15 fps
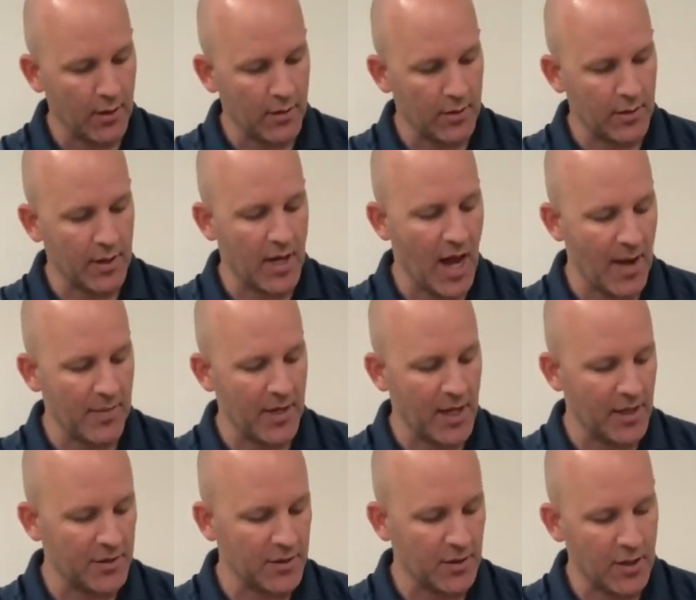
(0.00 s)
the
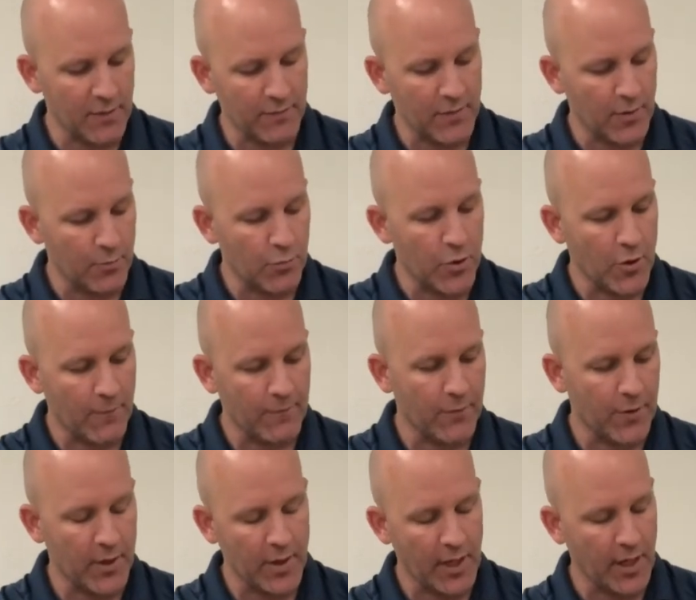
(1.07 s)
combination of the rear
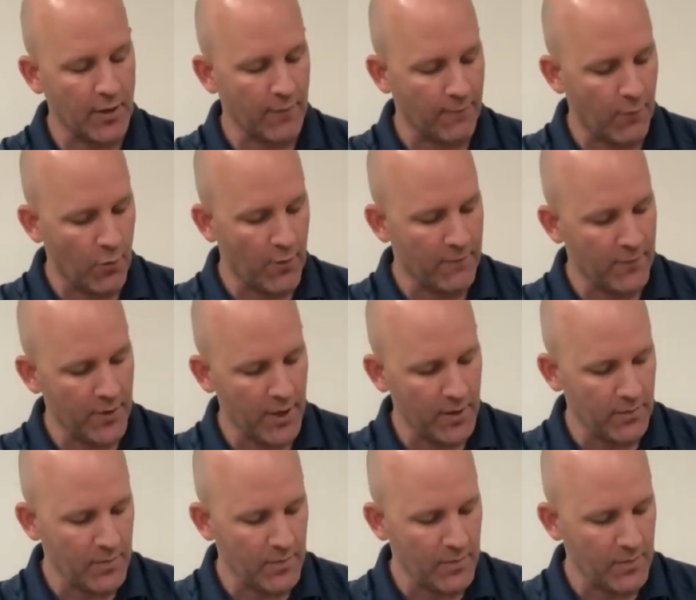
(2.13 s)
foot and the forefoot.